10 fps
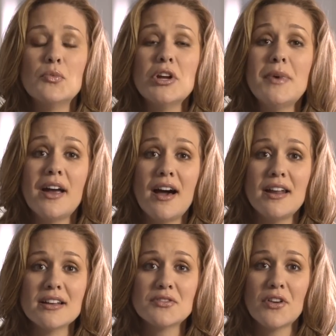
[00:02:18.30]

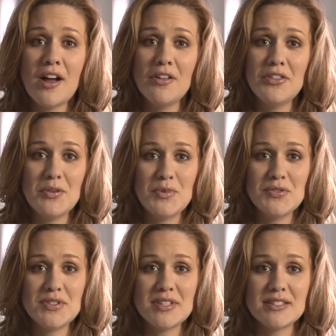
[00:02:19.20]
Prebiotics for healthy
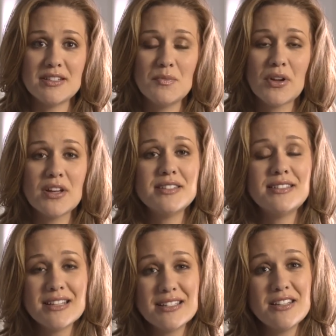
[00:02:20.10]
immune system because
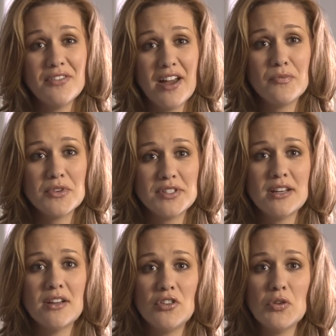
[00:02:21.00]

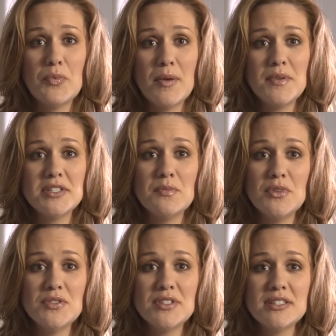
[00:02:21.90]
65% of your puppy's
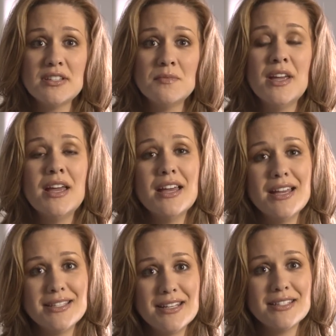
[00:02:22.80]
immune system
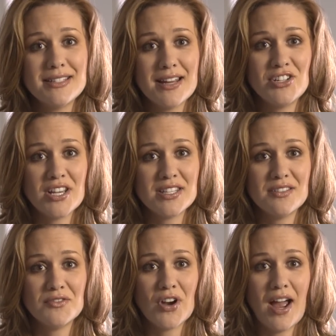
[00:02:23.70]
is in his
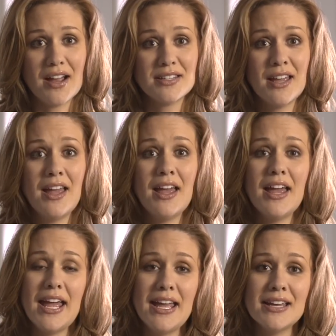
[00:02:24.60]
digestive tract
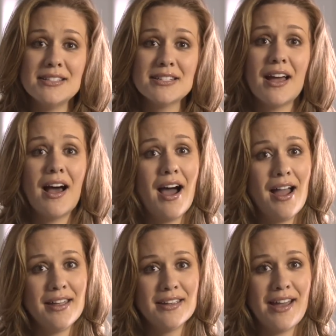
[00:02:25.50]
and
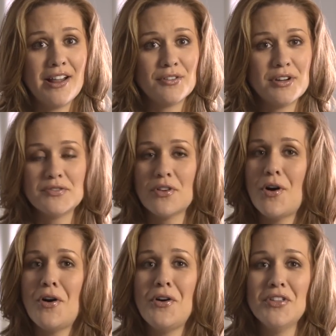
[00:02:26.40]
high in calories for
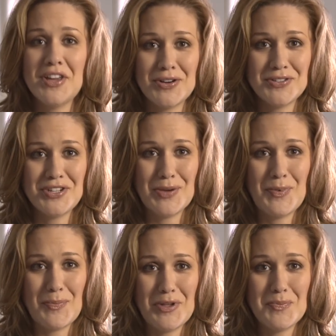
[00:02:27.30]
all the energy a puppy